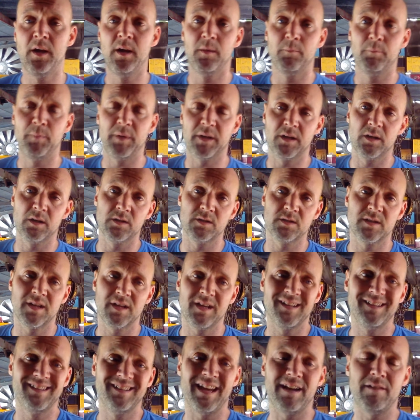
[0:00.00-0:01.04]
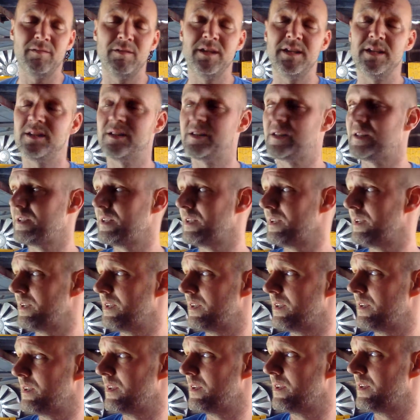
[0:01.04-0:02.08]
because there is
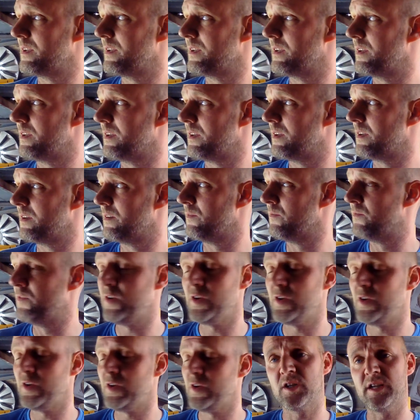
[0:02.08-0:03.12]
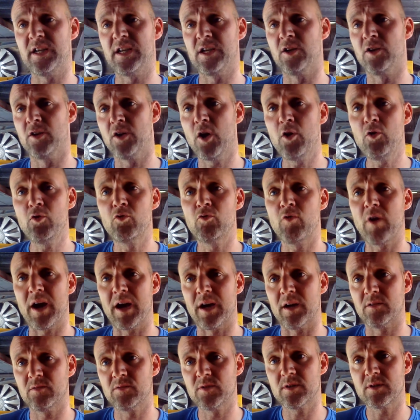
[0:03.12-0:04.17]
virtually no
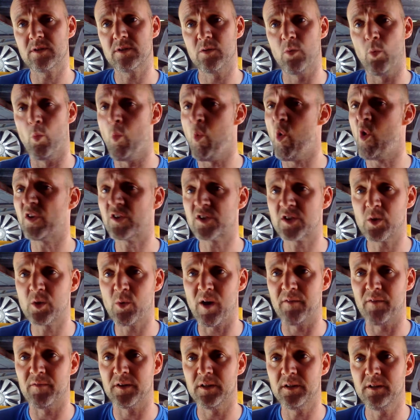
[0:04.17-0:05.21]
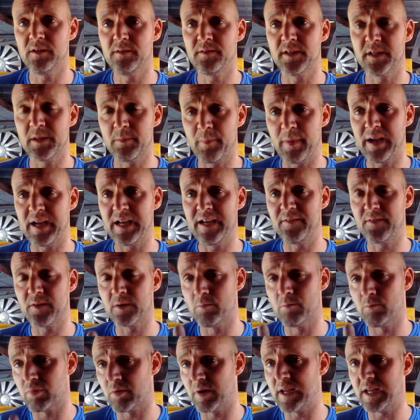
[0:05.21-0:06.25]
grounds whatsoever that a bailiff can
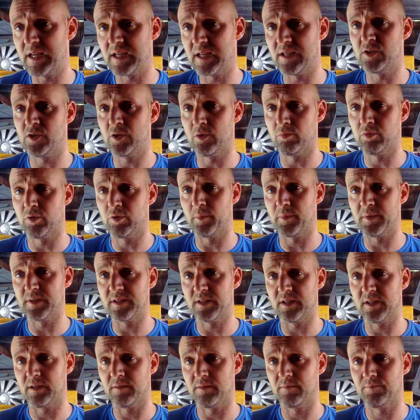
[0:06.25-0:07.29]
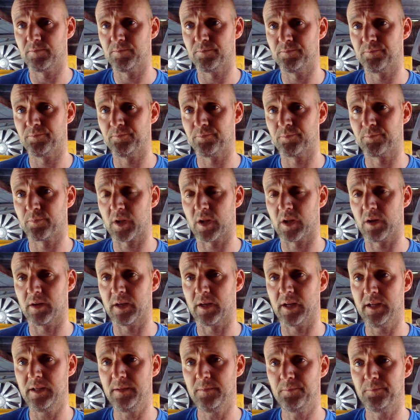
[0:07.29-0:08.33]
break into your property.
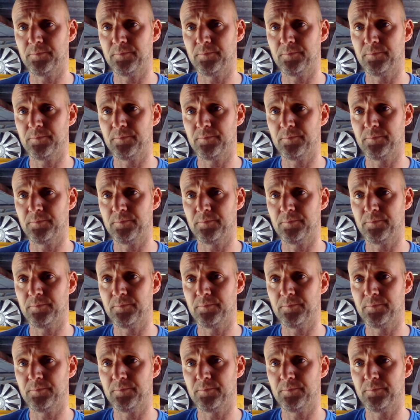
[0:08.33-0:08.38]
Okay,